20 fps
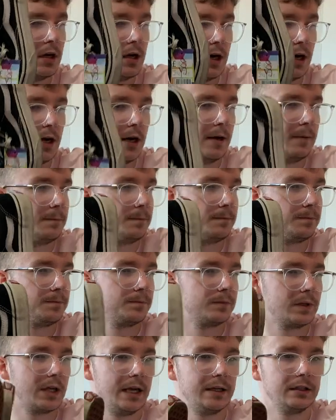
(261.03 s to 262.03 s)
Um,
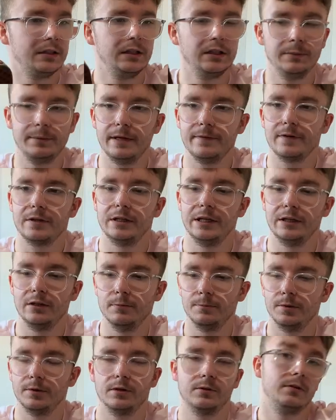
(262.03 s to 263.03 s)
yeah, they need a bit of a clean up,
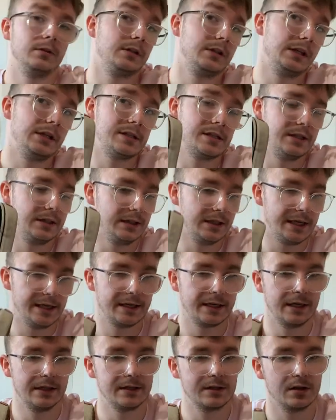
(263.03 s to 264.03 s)
but they're in decent
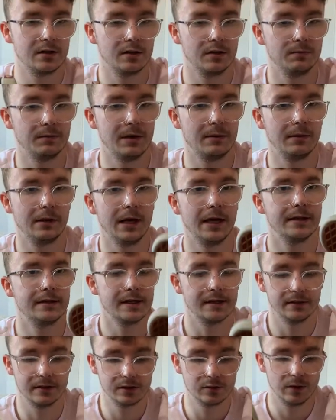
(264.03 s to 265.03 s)
nick, and so could maybe get
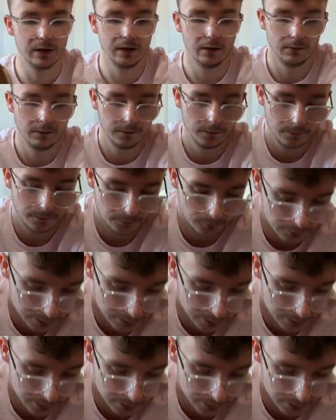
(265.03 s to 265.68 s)
10 to 12 for